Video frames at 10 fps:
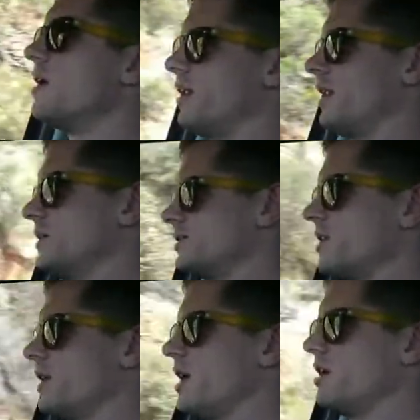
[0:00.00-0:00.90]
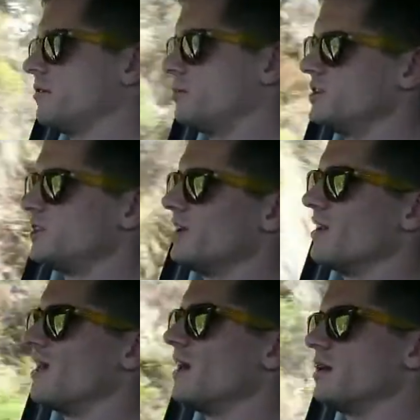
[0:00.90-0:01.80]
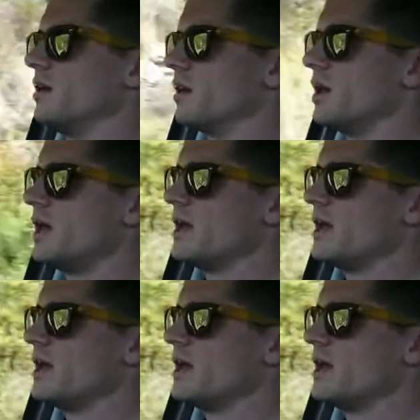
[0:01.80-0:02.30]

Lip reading: unless they have a particular liking